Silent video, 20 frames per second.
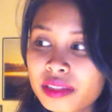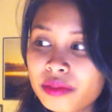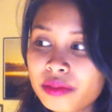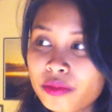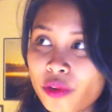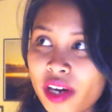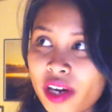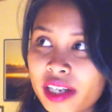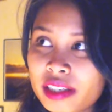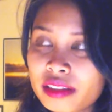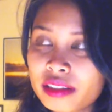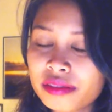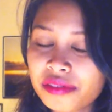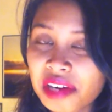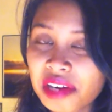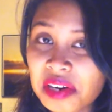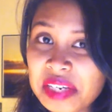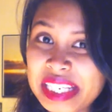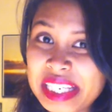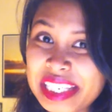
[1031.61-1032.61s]

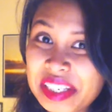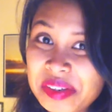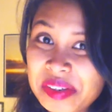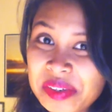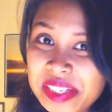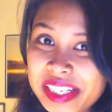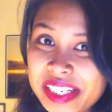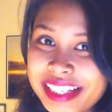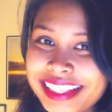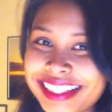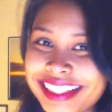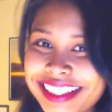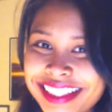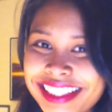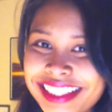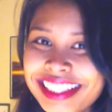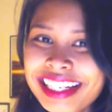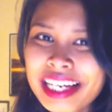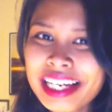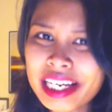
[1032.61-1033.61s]
one, very
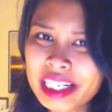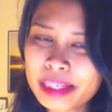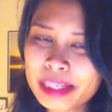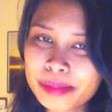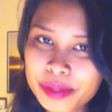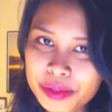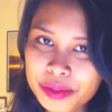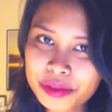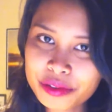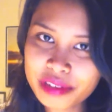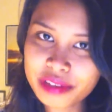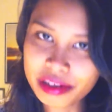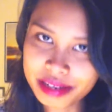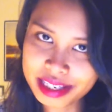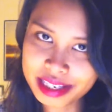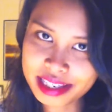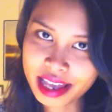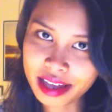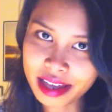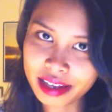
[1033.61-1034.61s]
eerie, and number two,
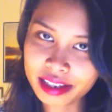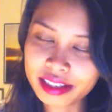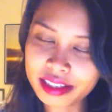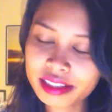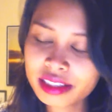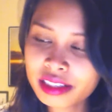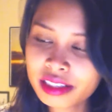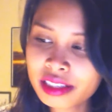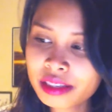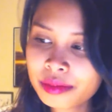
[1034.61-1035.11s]
very sad,